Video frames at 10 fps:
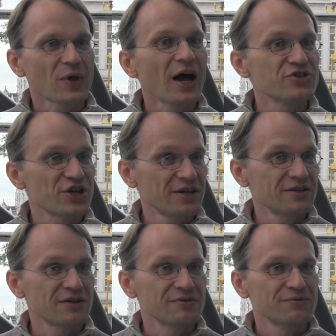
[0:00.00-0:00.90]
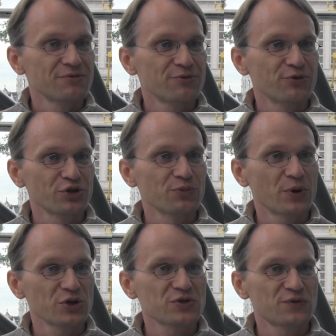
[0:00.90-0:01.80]
agenda for the
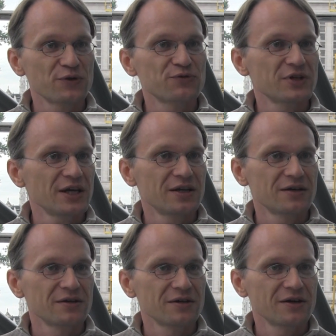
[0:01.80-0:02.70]
post-15